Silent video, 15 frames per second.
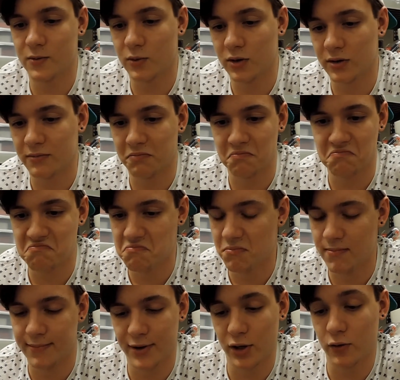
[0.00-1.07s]
work
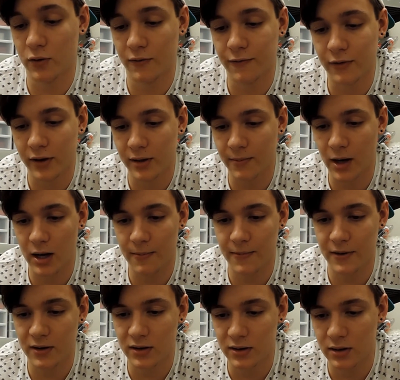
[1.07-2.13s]
beautifully in my
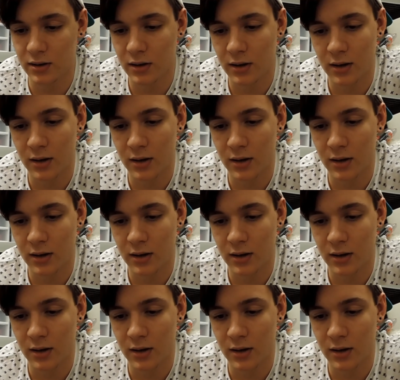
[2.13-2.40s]
opinion.